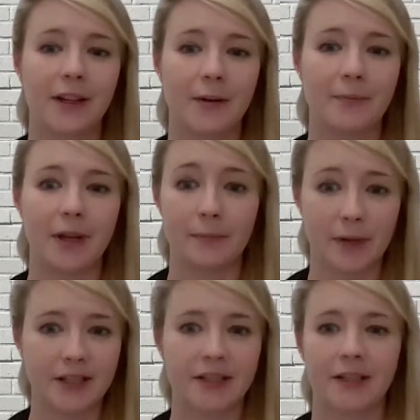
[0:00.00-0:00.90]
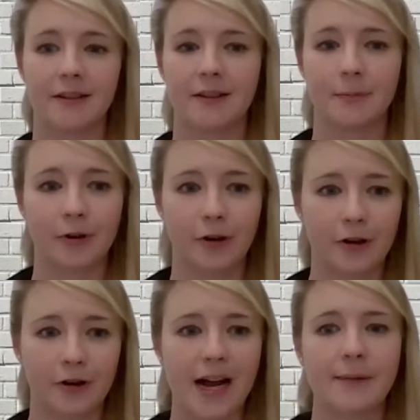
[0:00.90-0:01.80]
be immersed in the
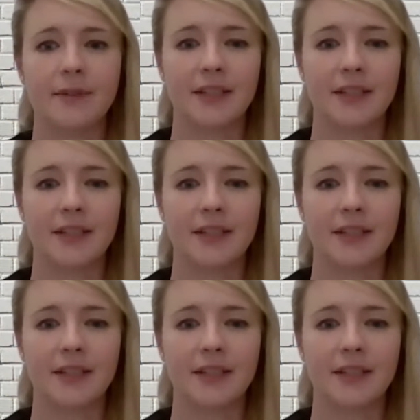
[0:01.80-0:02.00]
programs,